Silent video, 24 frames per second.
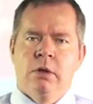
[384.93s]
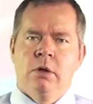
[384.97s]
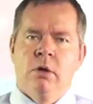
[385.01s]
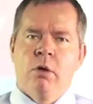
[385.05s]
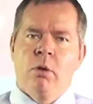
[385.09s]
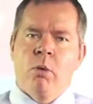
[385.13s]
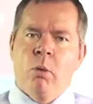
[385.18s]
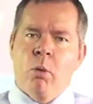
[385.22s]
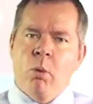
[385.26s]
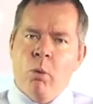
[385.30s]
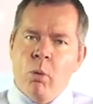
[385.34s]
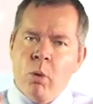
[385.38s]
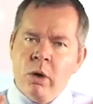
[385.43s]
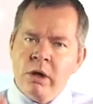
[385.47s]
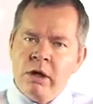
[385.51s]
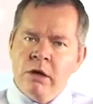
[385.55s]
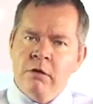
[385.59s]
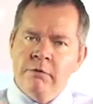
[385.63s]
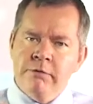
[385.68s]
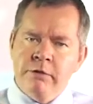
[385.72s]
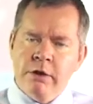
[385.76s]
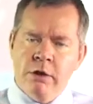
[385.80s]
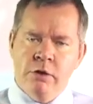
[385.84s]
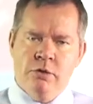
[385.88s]
One
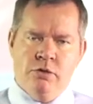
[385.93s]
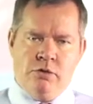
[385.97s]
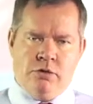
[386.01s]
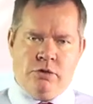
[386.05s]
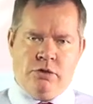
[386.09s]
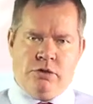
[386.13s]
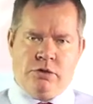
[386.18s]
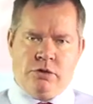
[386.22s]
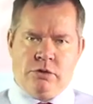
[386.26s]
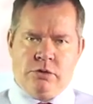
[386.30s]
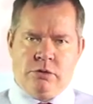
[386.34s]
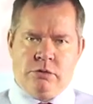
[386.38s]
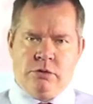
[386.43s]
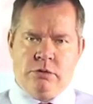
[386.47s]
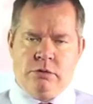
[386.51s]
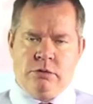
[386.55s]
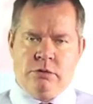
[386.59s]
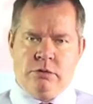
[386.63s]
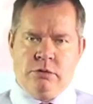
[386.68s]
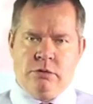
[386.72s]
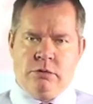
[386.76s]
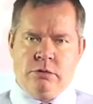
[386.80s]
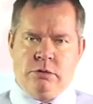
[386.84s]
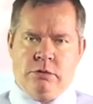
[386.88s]
of those
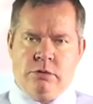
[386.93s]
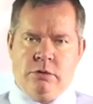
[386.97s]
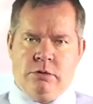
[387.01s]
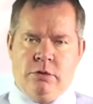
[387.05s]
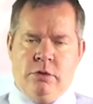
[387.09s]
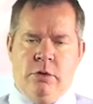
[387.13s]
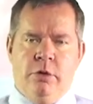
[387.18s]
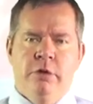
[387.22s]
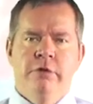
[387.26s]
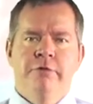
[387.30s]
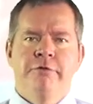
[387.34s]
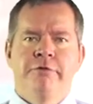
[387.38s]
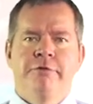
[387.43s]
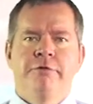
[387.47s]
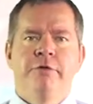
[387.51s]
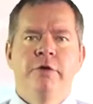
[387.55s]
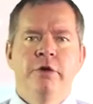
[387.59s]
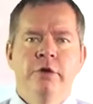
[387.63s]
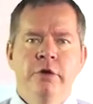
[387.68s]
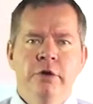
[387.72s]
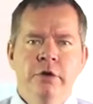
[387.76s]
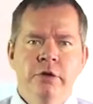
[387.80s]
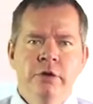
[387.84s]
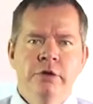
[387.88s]

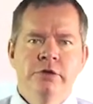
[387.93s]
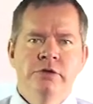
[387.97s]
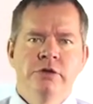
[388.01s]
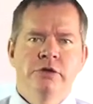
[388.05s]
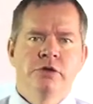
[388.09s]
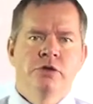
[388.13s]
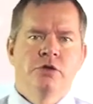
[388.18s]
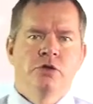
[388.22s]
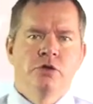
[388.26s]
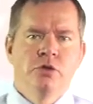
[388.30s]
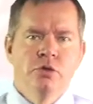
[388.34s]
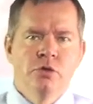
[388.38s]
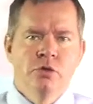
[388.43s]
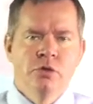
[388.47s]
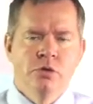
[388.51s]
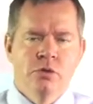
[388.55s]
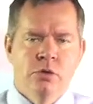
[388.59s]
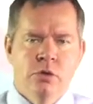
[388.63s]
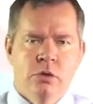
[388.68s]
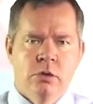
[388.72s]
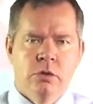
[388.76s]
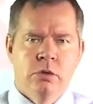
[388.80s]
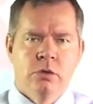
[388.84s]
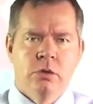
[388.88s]
refers to
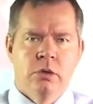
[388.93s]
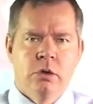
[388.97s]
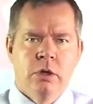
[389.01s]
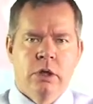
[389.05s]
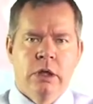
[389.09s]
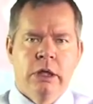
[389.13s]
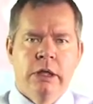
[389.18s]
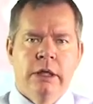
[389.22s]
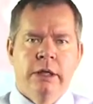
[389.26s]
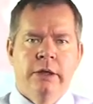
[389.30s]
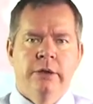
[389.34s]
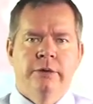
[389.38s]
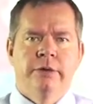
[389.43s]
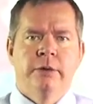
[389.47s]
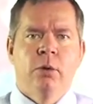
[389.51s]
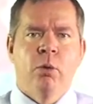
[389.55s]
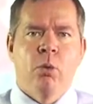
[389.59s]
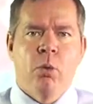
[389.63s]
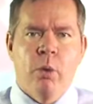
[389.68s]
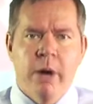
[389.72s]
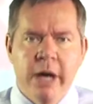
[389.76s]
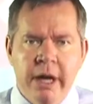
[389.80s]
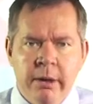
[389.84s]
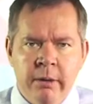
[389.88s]
the
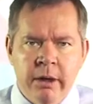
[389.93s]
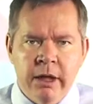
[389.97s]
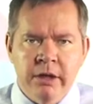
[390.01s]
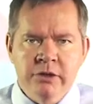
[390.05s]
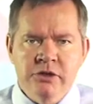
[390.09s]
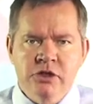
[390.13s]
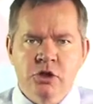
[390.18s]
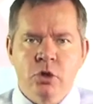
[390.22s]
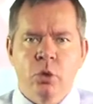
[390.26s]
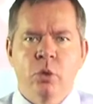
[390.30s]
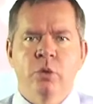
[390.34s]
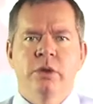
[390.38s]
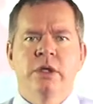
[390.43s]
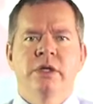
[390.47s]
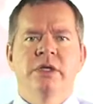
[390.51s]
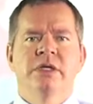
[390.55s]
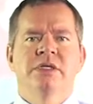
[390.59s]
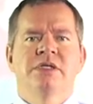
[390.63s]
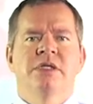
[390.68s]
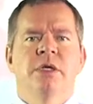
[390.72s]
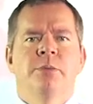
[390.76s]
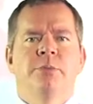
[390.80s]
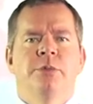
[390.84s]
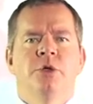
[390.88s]
warehouse or the
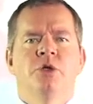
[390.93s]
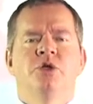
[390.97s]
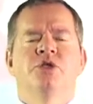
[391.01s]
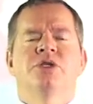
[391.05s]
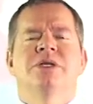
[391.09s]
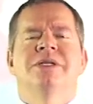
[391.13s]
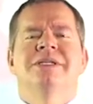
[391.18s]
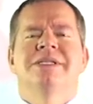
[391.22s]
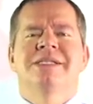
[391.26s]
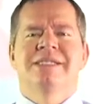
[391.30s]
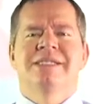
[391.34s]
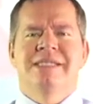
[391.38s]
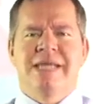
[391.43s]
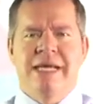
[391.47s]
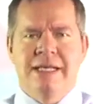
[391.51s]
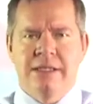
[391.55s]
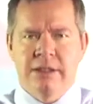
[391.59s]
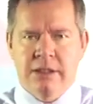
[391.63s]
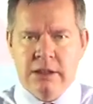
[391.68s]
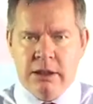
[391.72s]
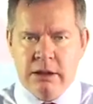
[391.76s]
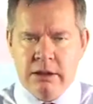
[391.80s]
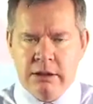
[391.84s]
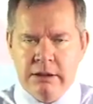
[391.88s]
distribution
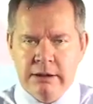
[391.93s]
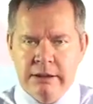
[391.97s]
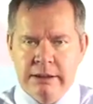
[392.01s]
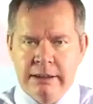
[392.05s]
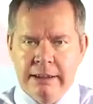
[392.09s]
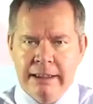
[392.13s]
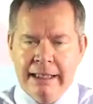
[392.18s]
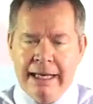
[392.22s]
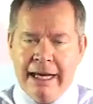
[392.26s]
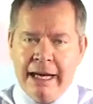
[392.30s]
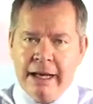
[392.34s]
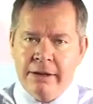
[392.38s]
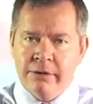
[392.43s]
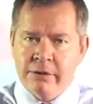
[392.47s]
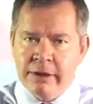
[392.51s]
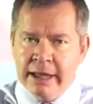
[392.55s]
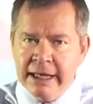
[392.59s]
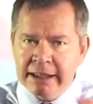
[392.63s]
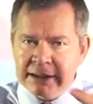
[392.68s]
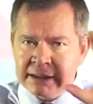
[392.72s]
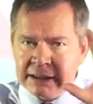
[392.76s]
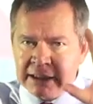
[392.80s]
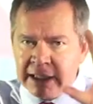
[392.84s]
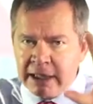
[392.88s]
center. And
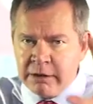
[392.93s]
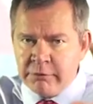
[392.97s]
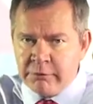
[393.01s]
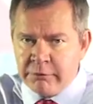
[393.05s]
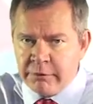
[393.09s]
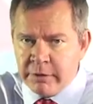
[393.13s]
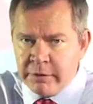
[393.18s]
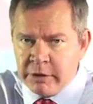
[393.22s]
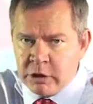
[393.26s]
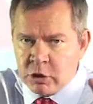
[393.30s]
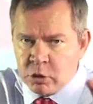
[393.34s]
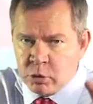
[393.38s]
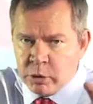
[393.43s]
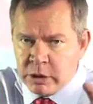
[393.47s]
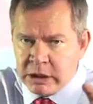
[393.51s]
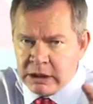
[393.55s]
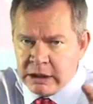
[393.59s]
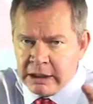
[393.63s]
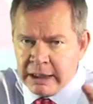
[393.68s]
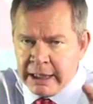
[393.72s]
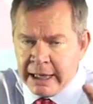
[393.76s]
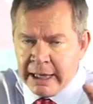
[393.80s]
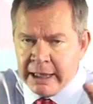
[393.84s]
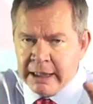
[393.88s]
that can very
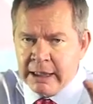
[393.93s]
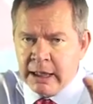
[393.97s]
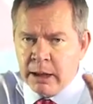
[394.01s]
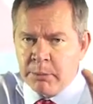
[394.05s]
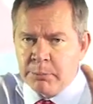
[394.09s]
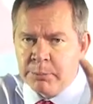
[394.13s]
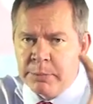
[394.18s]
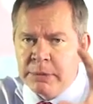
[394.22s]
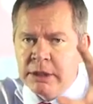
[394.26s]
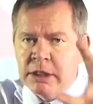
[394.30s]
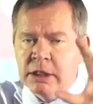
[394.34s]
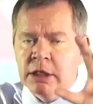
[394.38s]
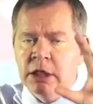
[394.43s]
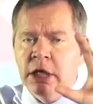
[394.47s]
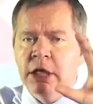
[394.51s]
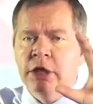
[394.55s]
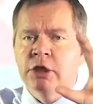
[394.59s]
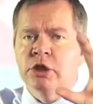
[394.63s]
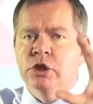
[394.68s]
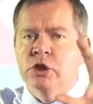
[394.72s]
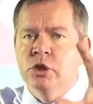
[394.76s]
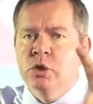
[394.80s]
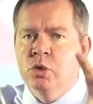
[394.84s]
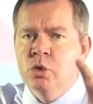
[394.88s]
quickly end up being a
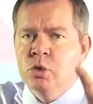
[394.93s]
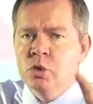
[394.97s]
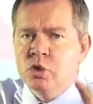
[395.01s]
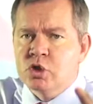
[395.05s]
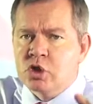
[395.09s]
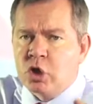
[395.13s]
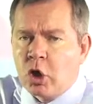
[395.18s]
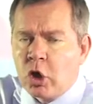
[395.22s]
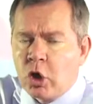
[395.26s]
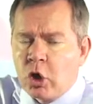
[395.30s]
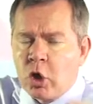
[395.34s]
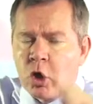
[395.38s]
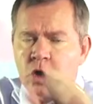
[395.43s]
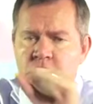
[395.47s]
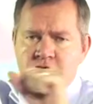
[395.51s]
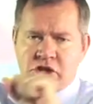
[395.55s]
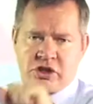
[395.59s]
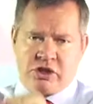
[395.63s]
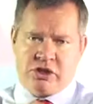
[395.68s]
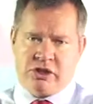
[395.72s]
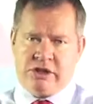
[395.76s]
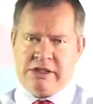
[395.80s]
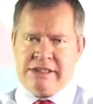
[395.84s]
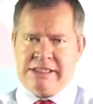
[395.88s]
huge cost
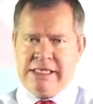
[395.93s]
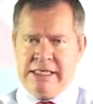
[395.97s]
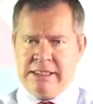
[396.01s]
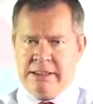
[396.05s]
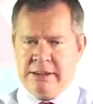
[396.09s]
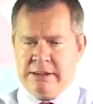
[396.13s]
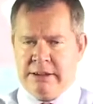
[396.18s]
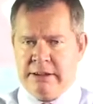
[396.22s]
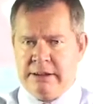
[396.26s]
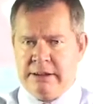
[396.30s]
center.